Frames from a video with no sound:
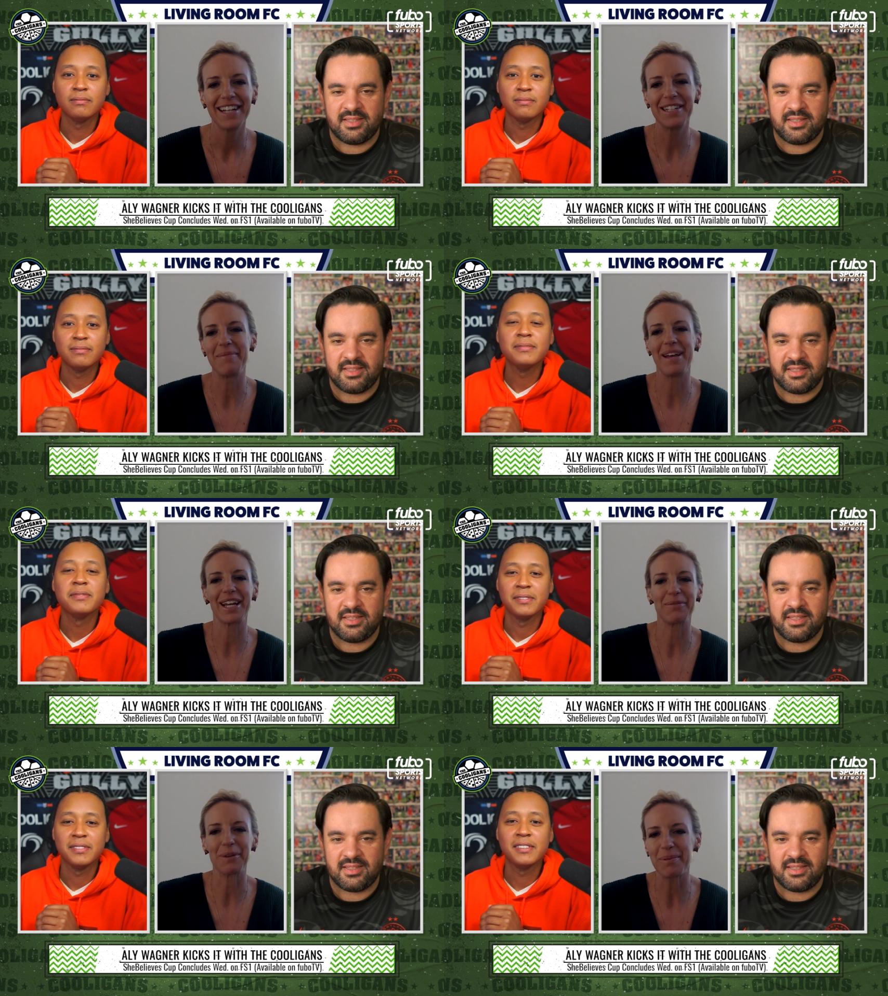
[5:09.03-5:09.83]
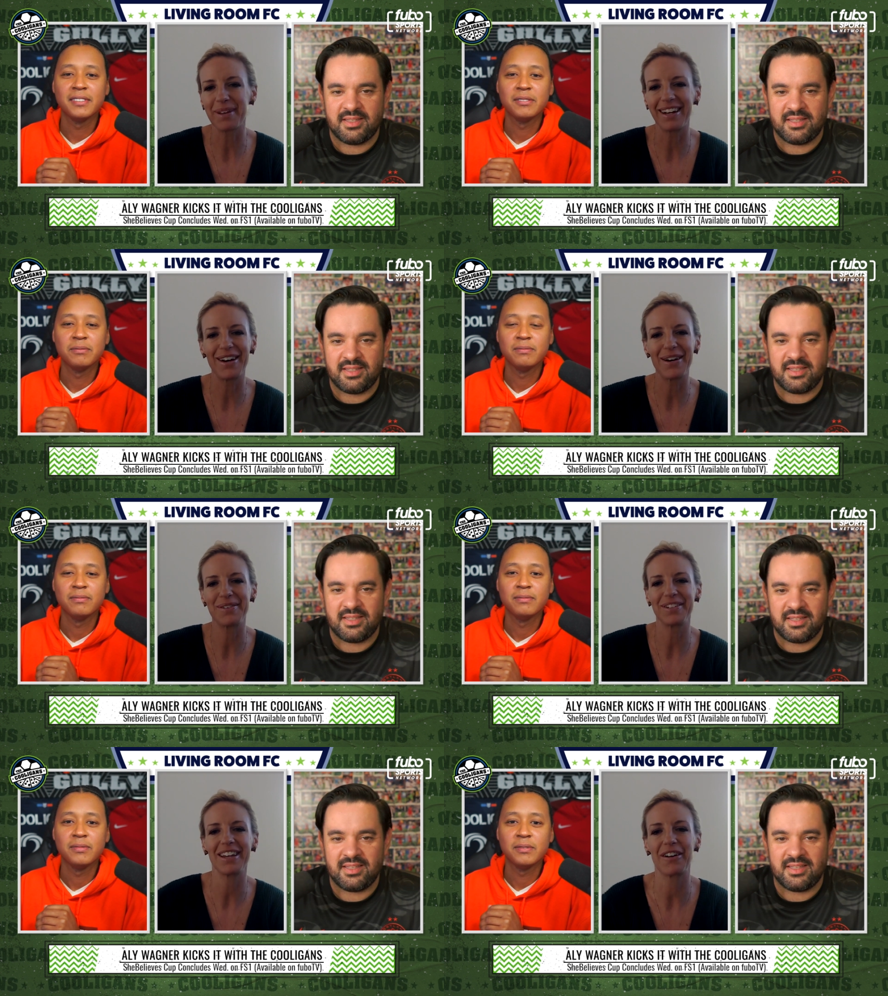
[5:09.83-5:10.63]
Speaker 1: to Megan
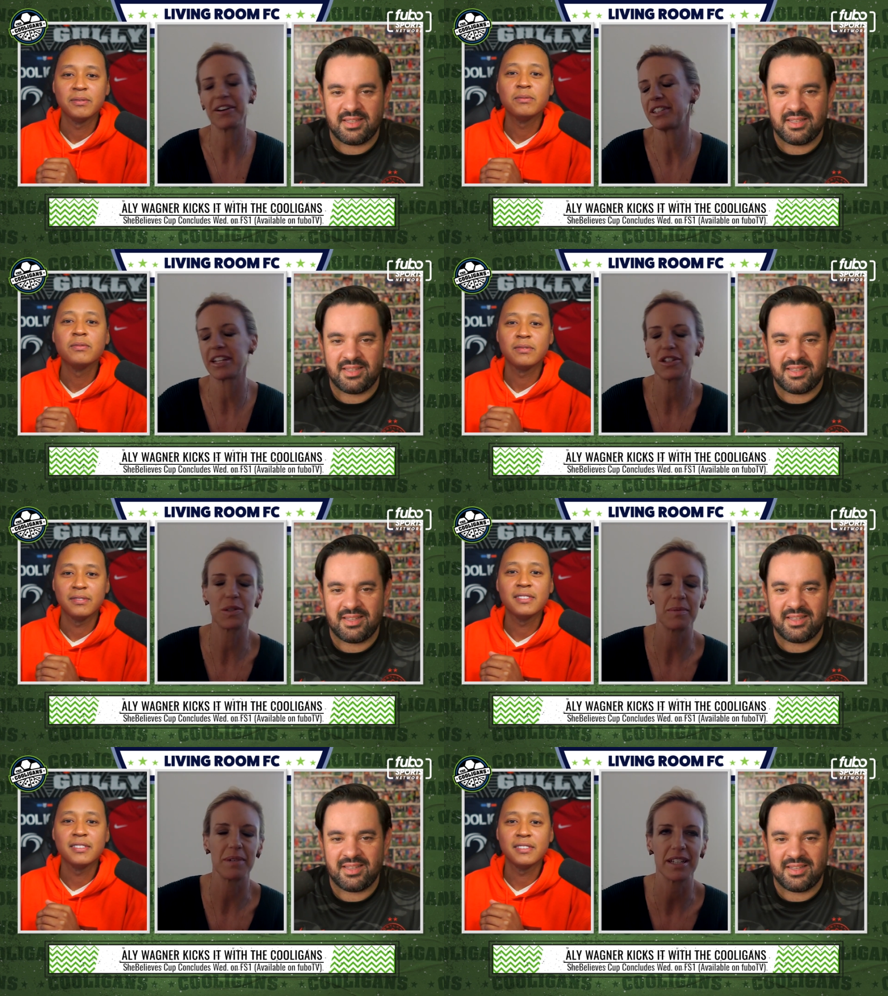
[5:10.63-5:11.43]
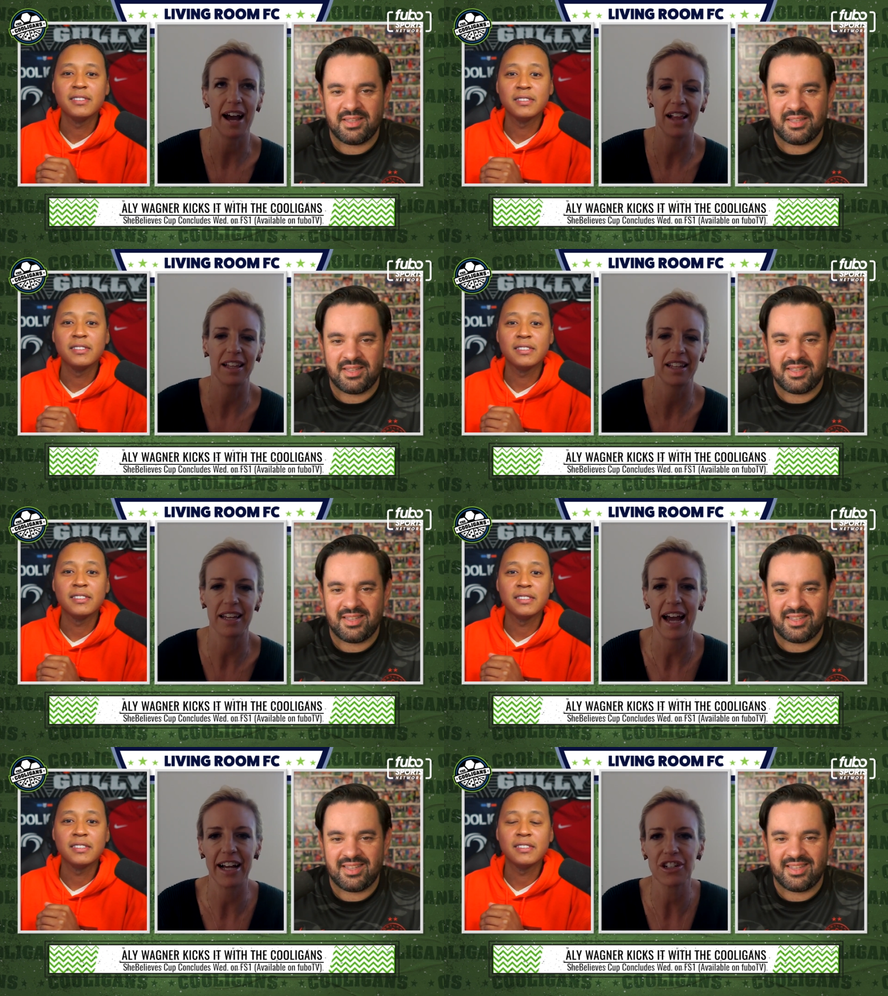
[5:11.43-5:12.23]
Rapinoe, or excuse me, to Ali
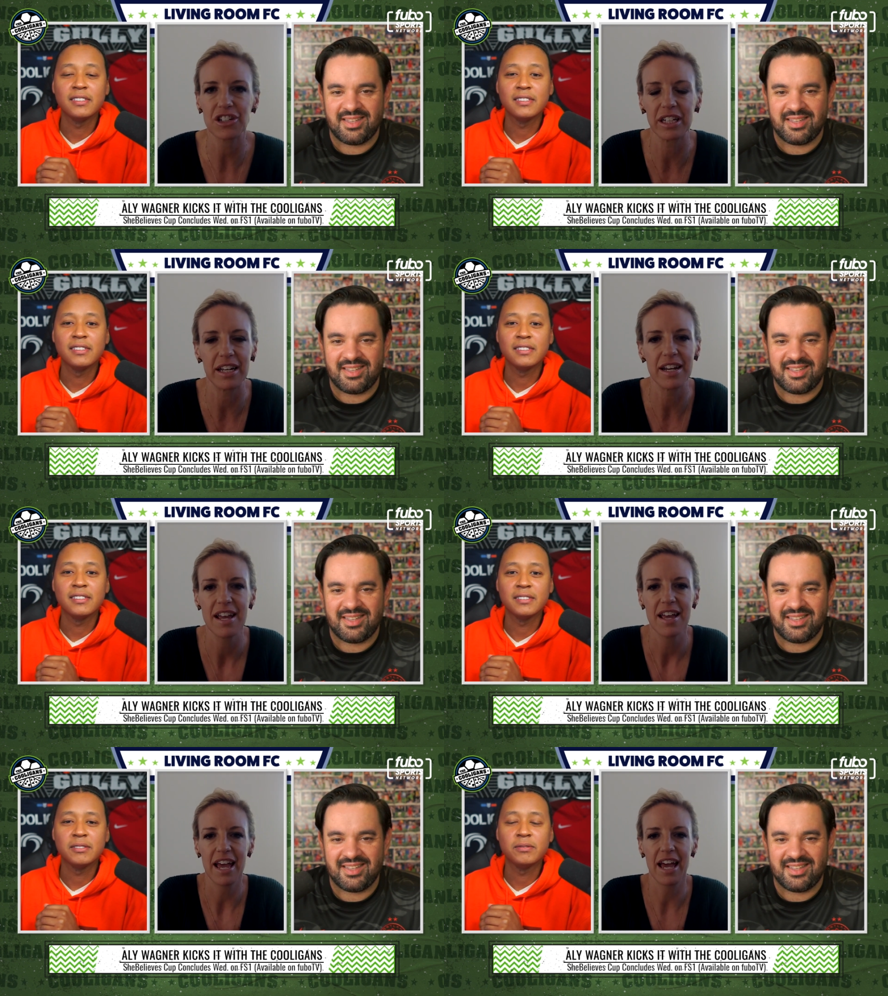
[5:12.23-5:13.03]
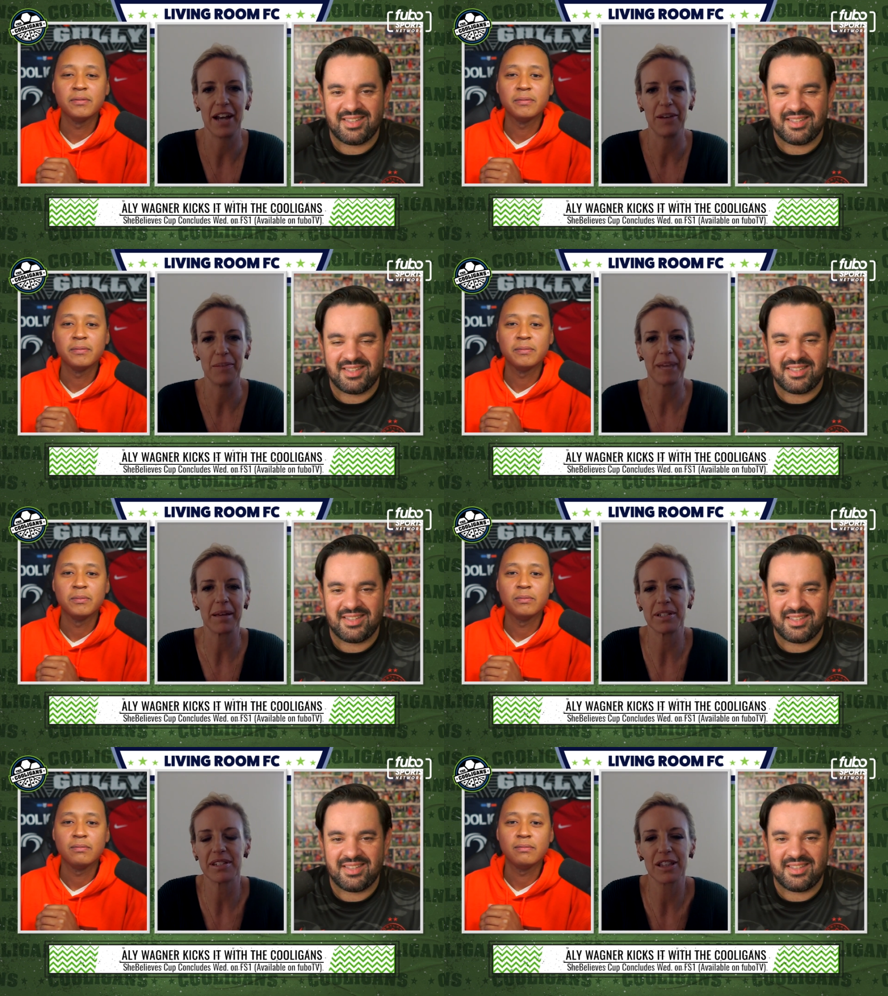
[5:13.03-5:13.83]
and Ashlyn and
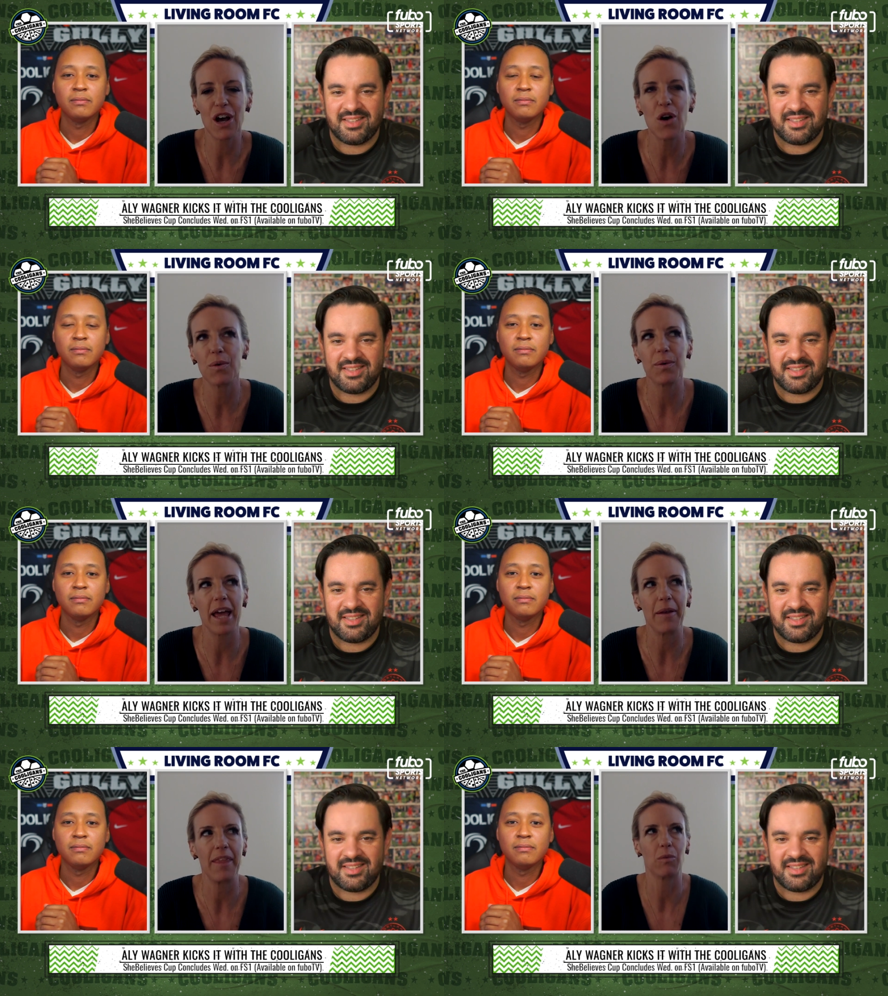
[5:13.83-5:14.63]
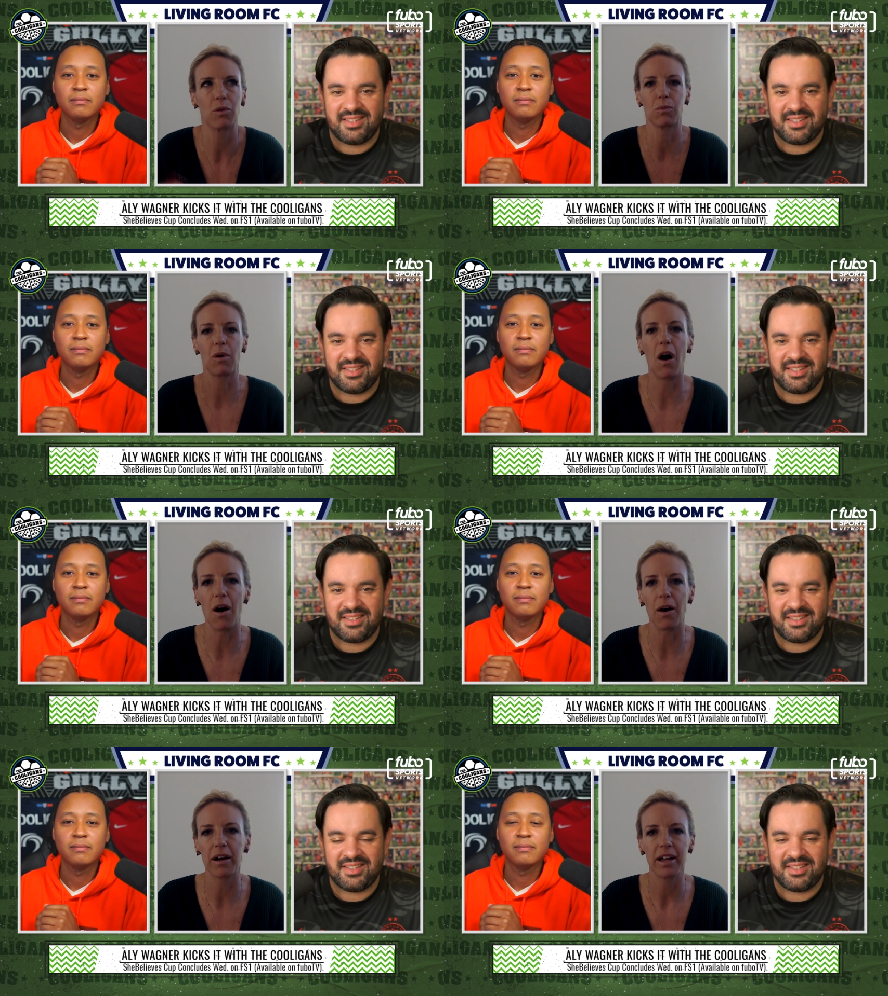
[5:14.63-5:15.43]
Baby Sloane, and then we're
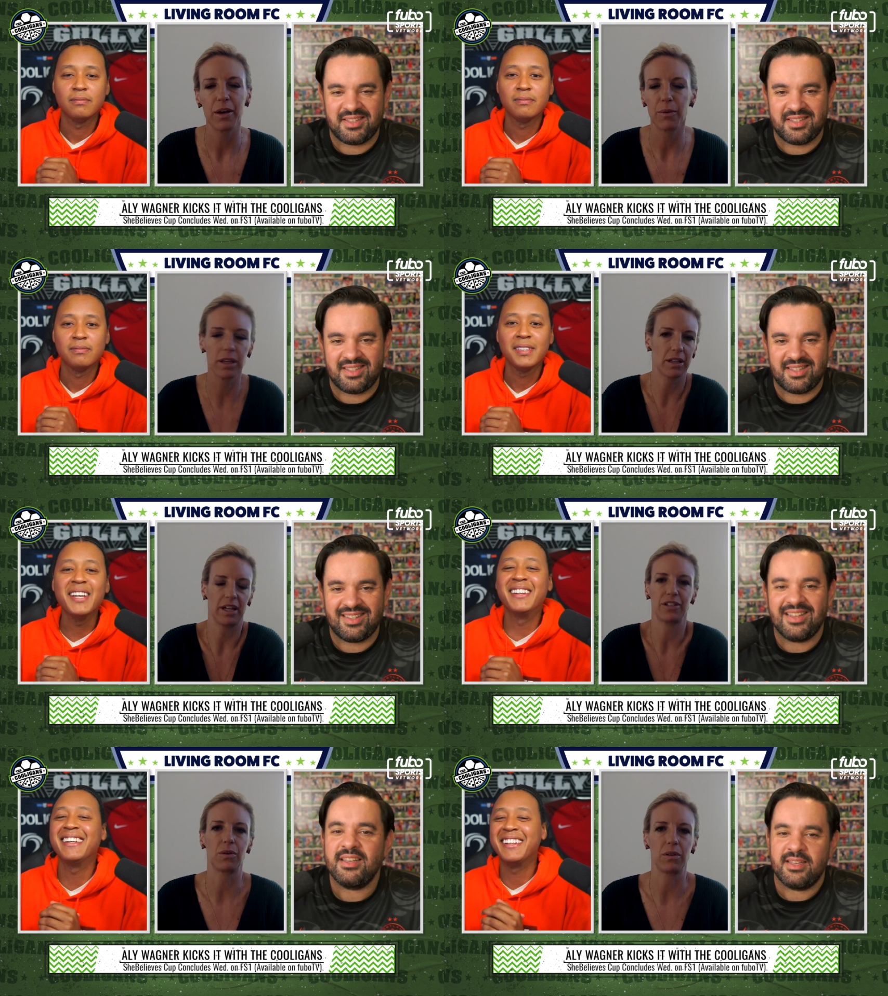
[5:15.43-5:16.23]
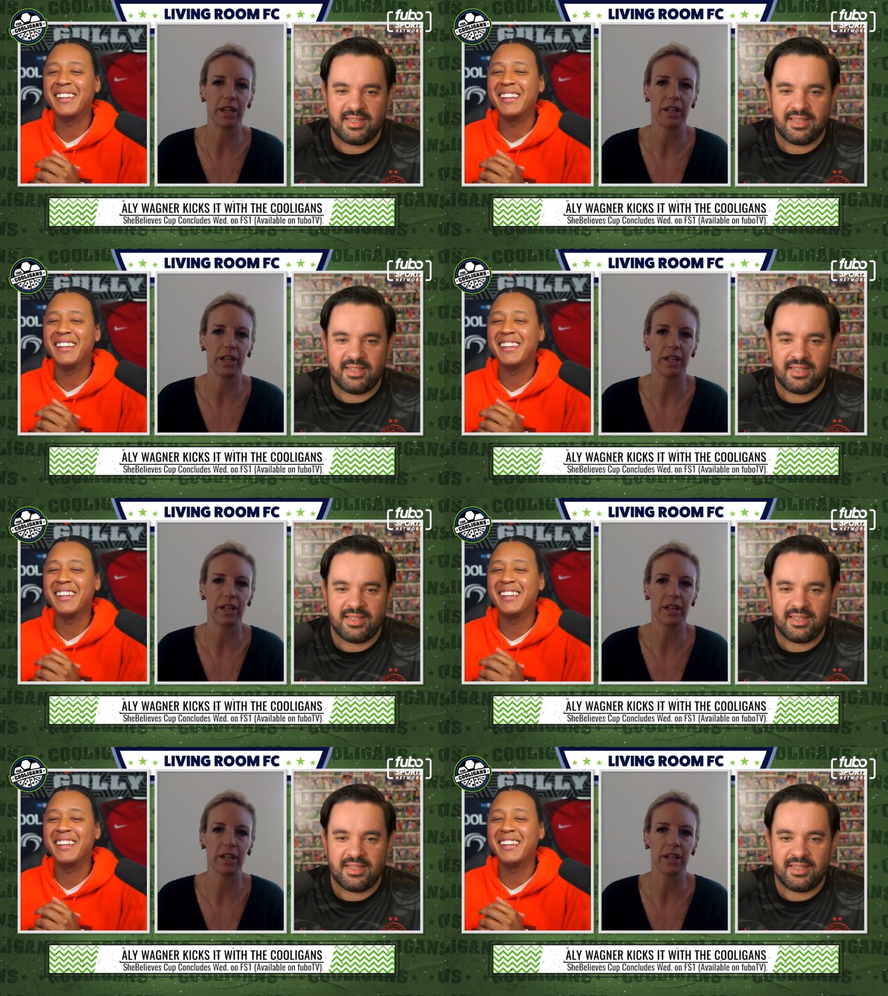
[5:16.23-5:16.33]
wrong, we look like little